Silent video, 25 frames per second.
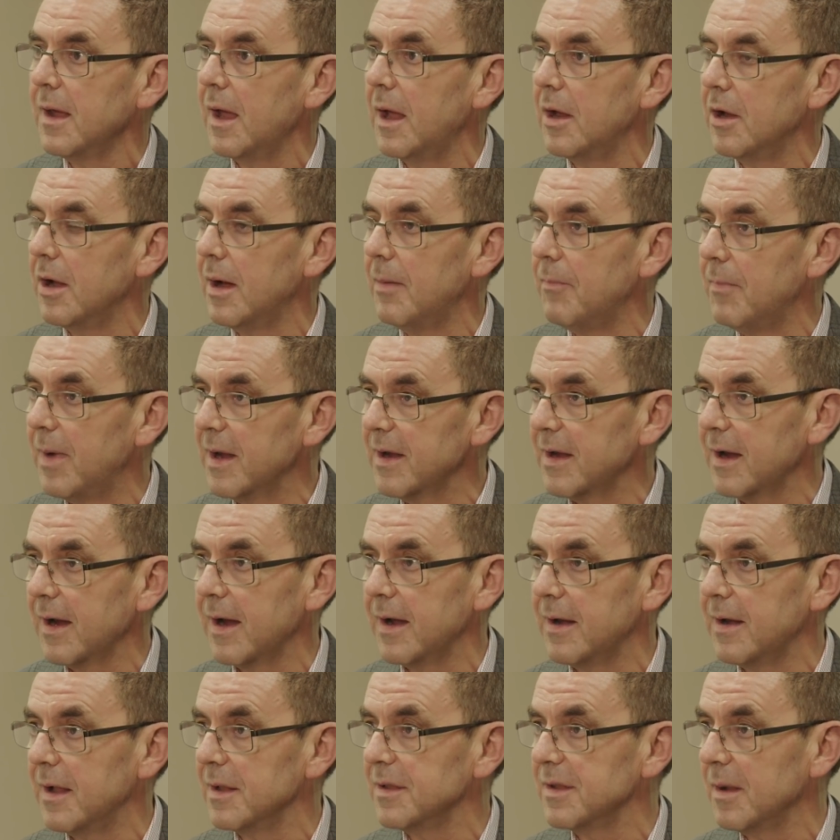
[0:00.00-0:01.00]
and I'm
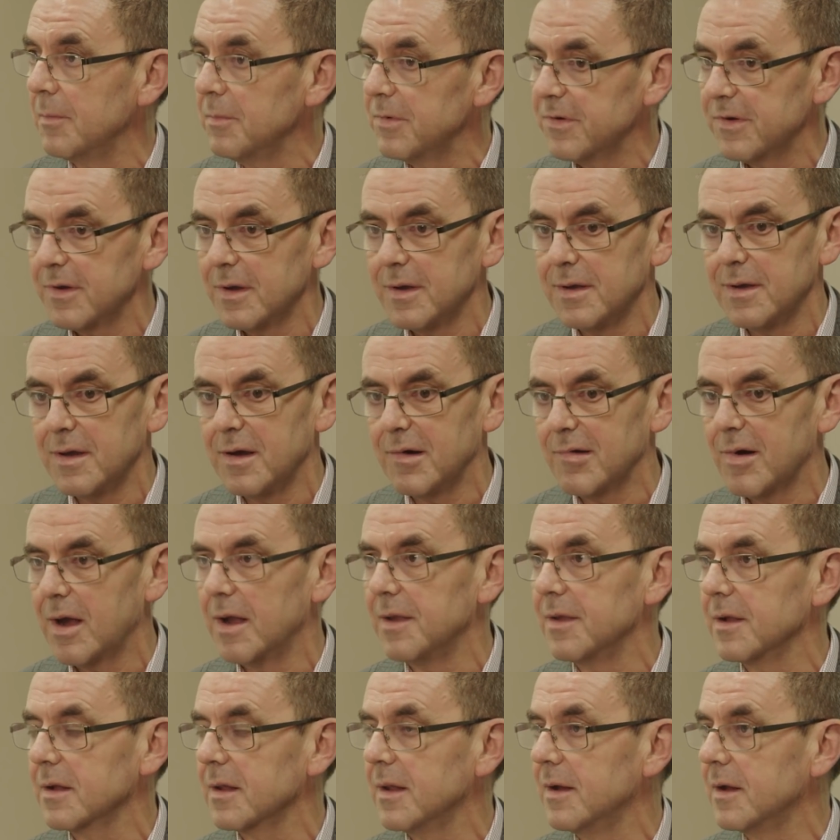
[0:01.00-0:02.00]
making an assumption
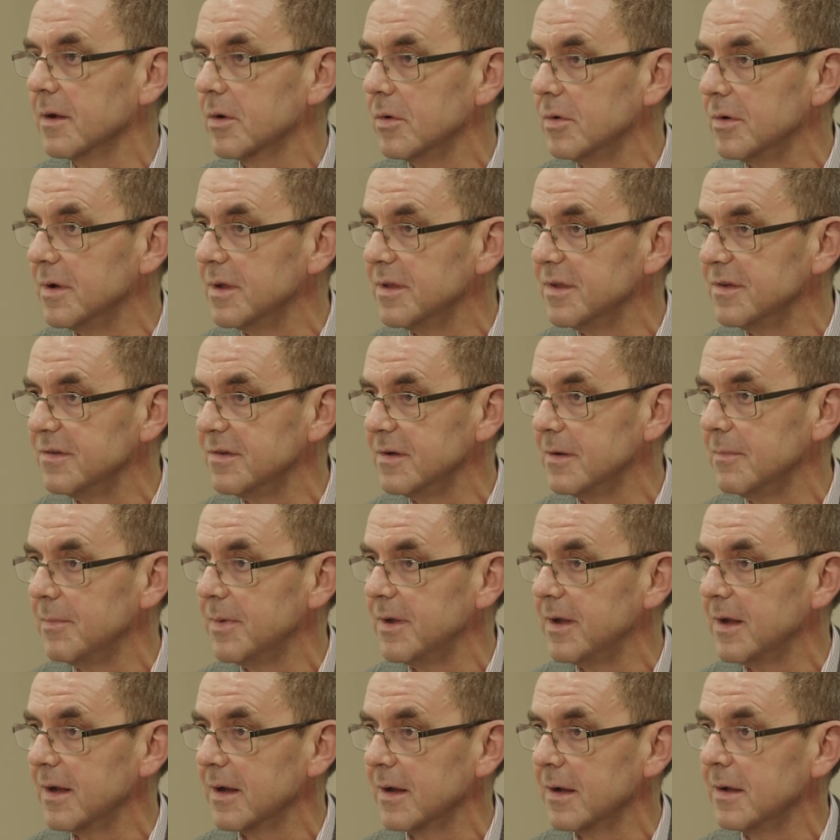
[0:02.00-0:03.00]
around the clinical decision
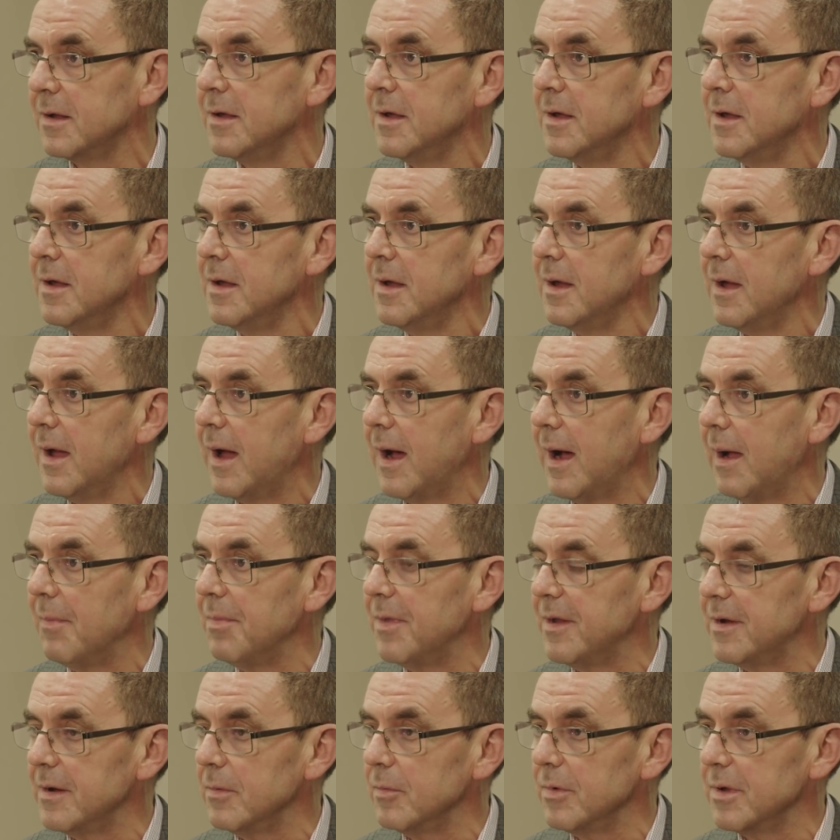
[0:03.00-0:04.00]
being
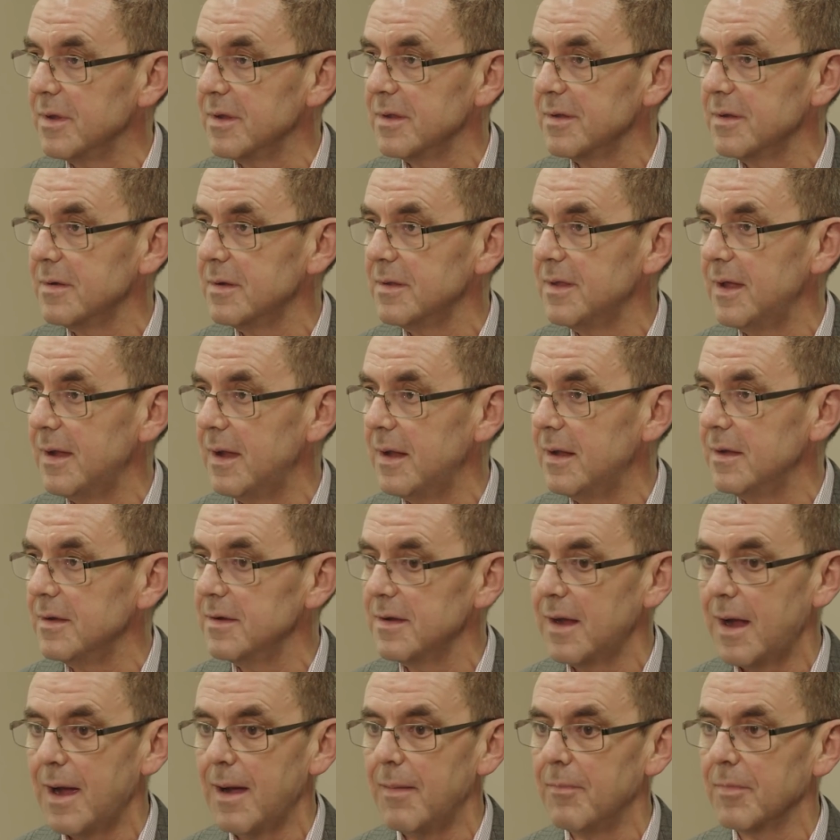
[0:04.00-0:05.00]
that it was
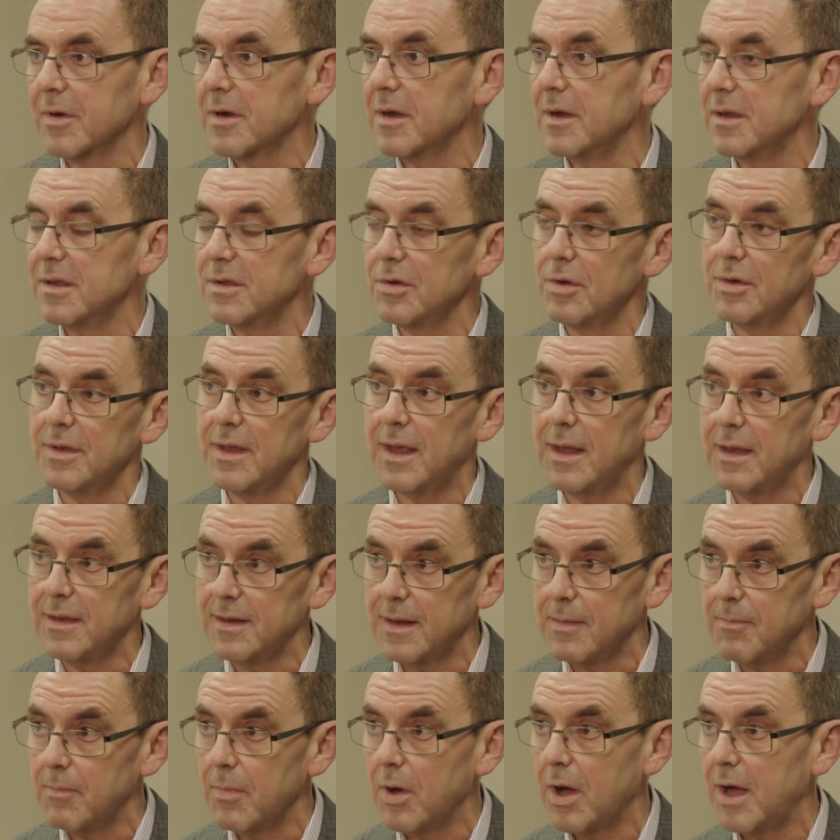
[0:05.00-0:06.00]
concern that
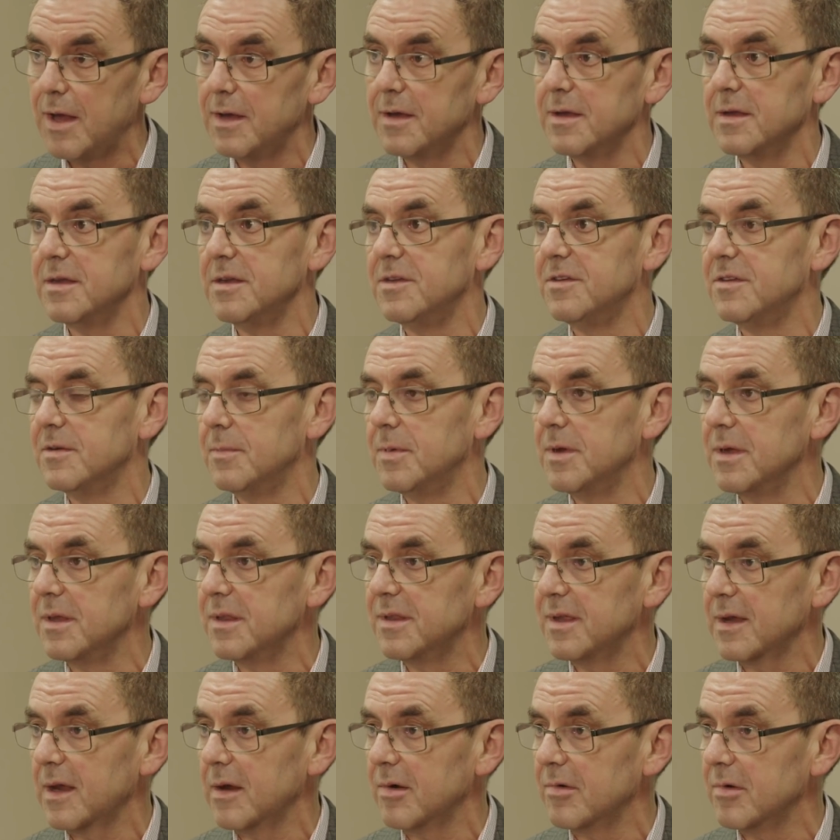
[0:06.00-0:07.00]
there might need to be
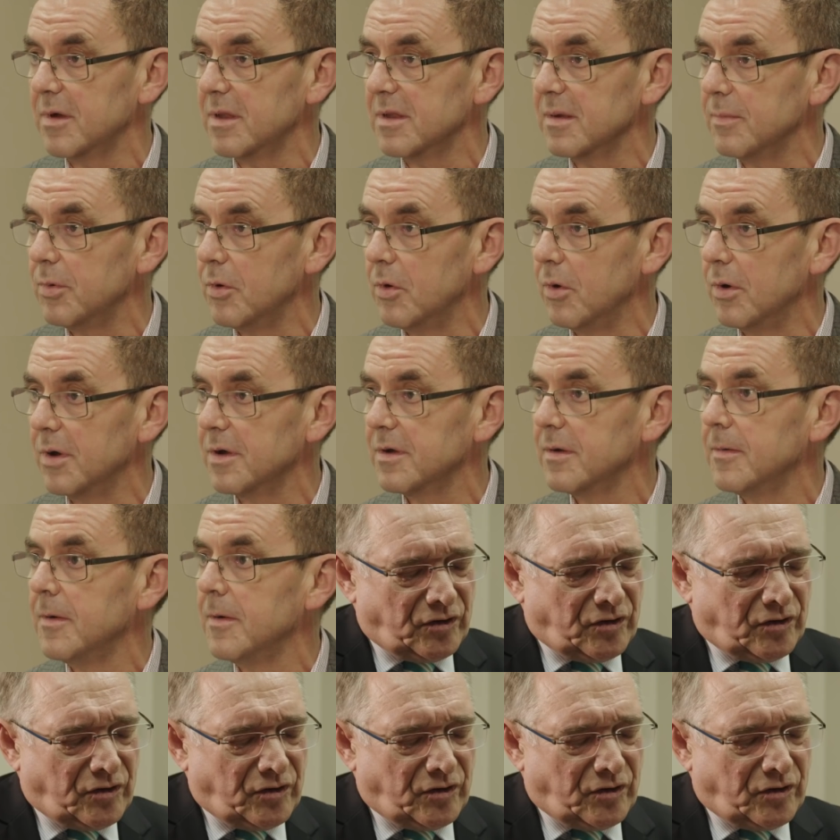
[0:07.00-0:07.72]
secondary support.